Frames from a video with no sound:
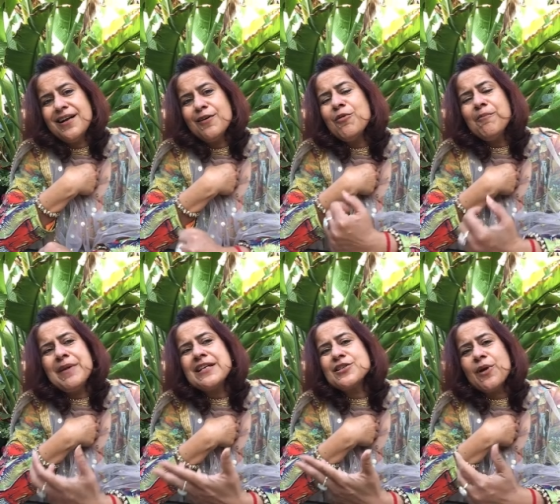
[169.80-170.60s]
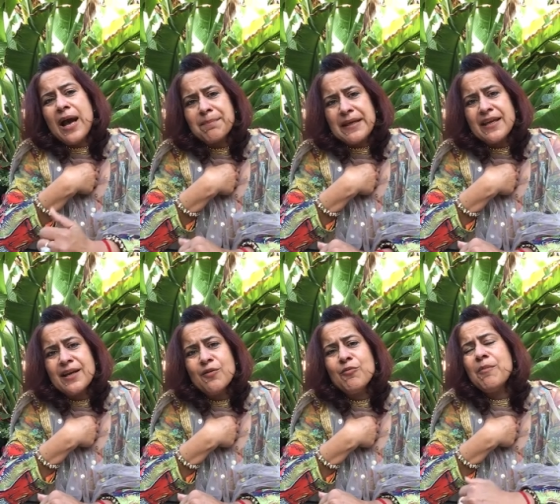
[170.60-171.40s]
what makes you happy,
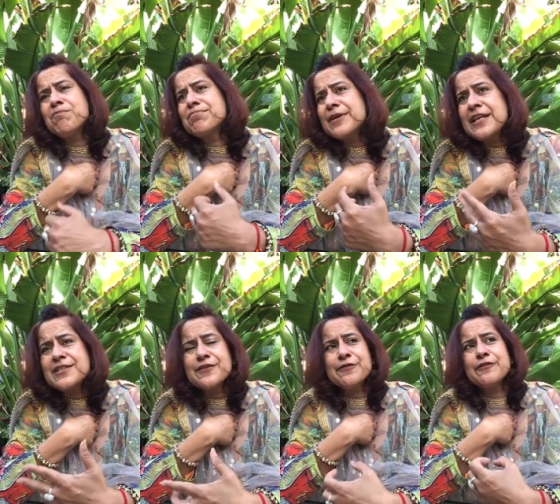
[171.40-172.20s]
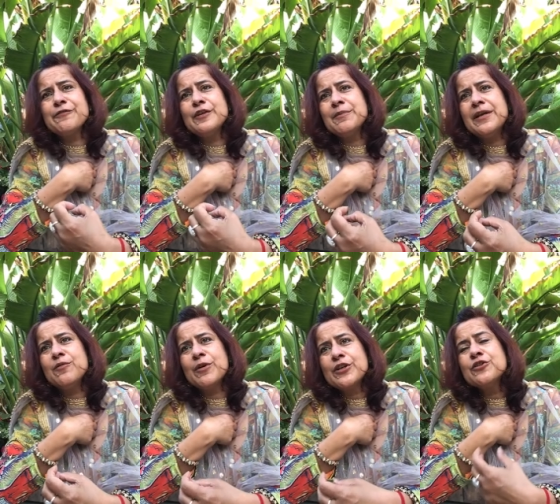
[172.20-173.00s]
what brings you fulfillment
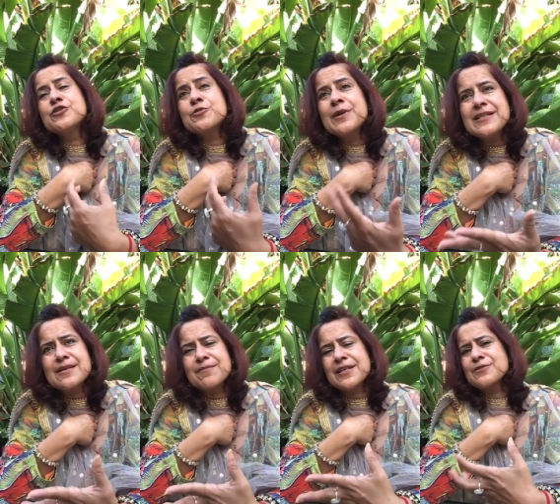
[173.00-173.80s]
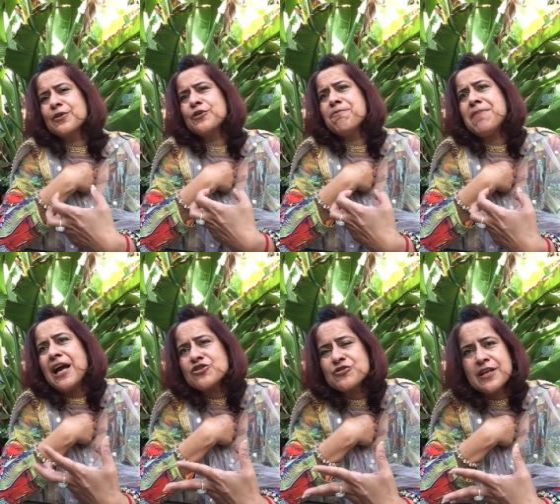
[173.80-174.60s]
when you're doing some things, what you're
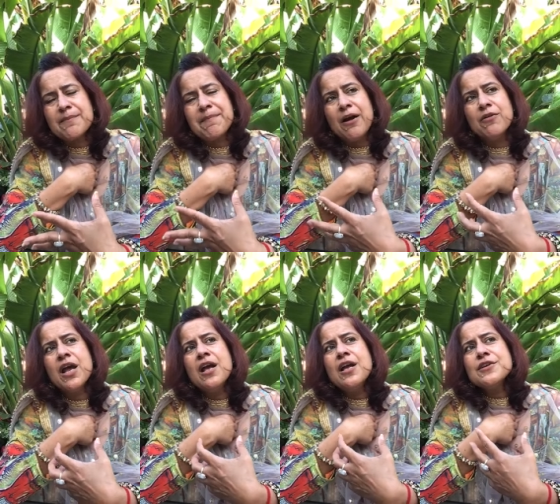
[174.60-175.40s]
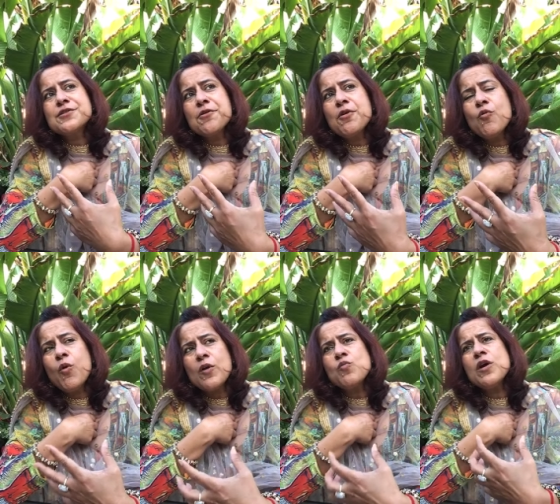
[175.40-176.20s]
passionate about. So
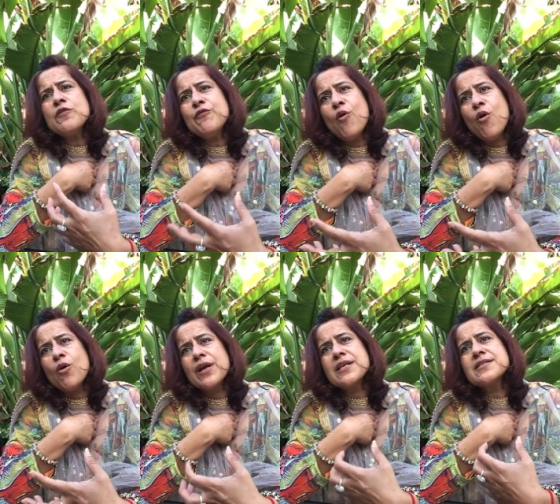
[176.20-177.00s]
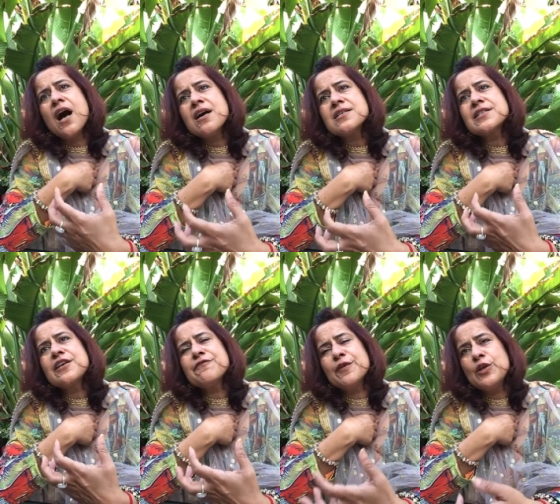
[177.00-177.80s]
114 is asking
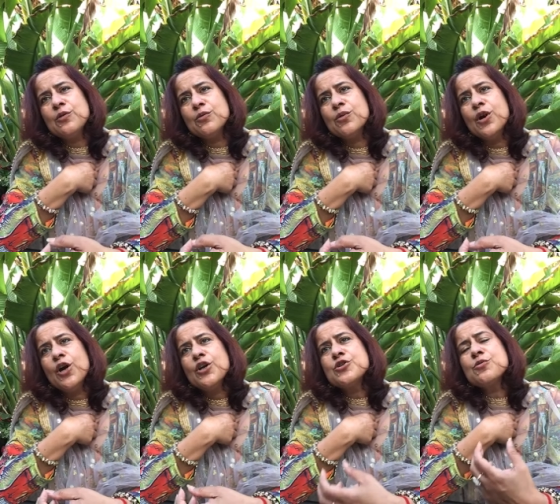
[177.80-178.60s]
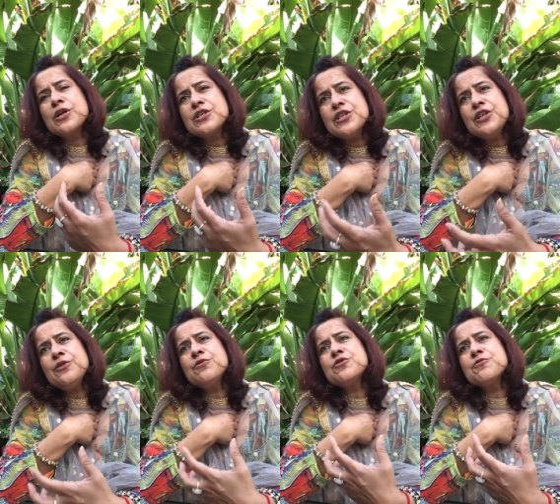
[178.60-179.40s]
for you to continue
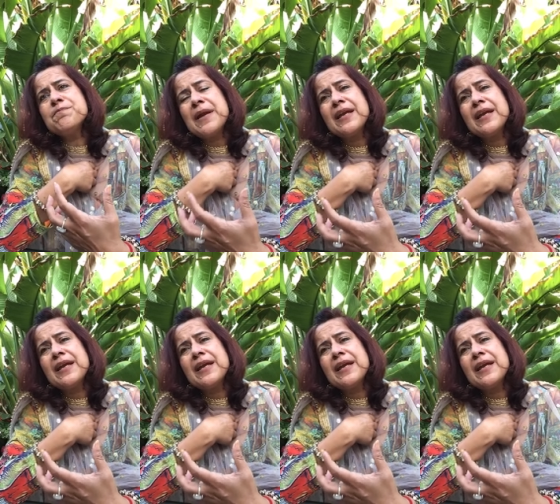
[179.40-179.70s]
to pay